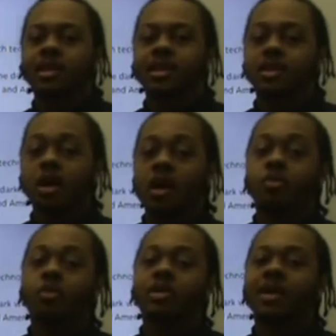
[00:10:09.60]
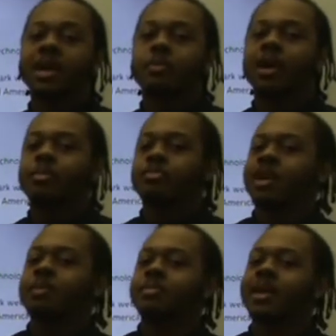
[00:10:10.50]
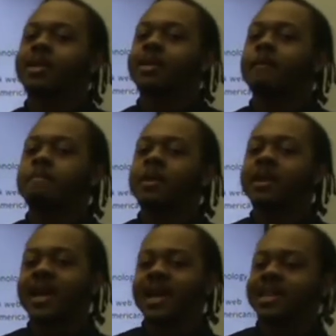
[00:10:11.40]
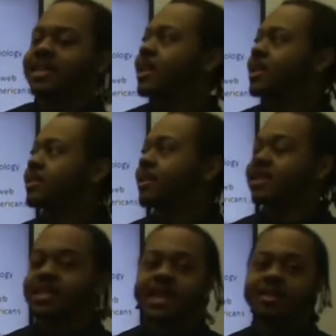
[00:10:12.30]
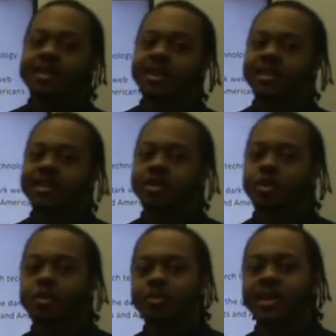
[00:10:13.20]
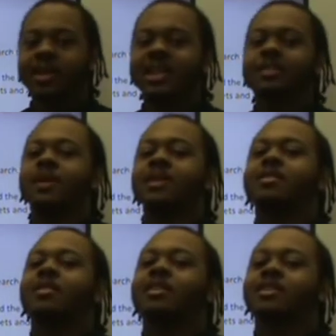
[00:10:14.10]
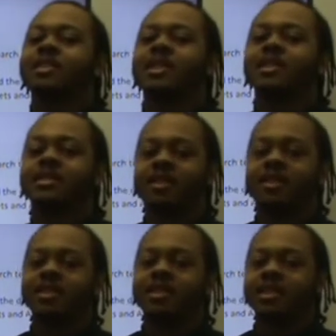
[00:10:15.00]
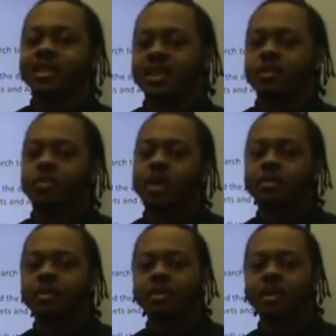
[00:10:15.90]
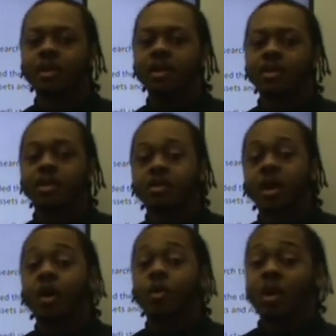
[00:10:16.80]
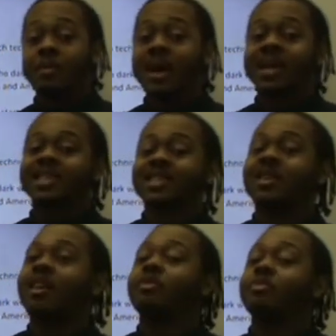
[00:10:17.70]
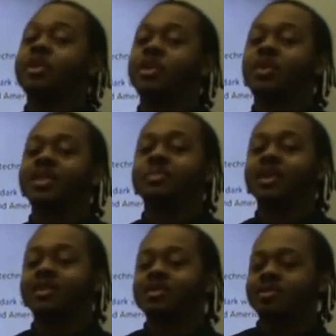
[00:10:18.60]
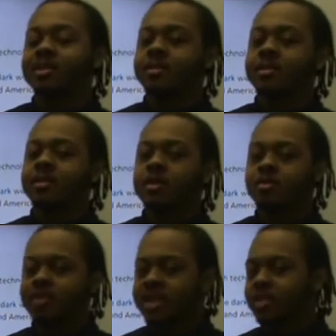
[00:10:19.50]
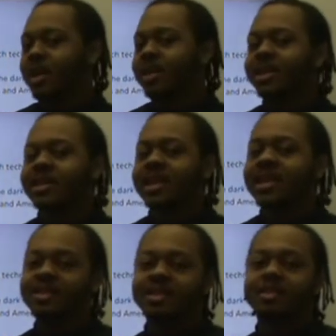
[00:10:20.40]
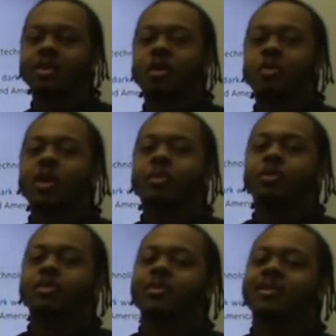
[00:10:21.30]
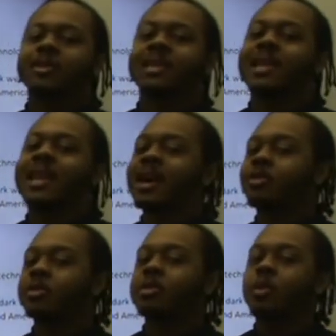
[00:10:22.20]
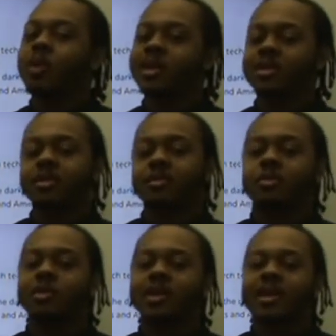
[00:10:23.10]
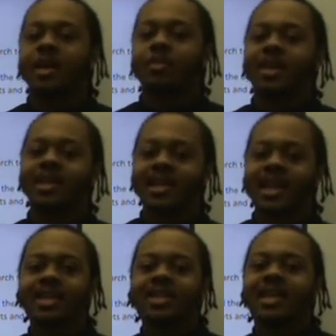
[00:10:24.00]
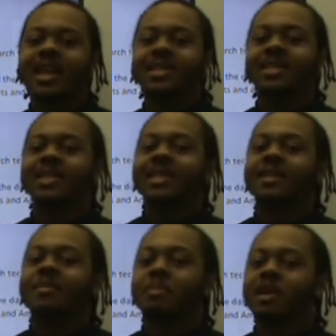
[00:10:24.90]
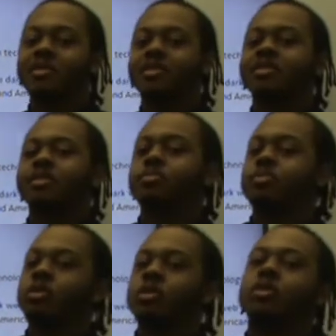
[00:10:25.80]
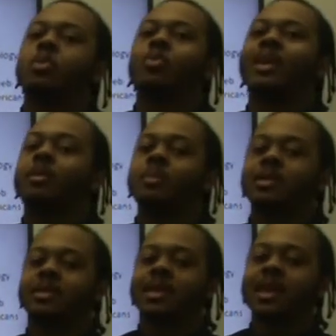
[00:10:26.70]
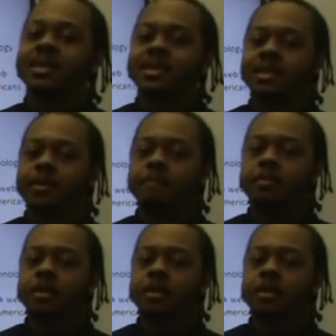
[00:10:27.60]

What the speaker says: the term was made by Bright Planet. They're an internet search technology company that specializes in searching the deep web. The dark web actually started from the US military. The reason why they needed the dark web was because it allowed them a way to communicate with intelligent assets and Americans abroad without being detected.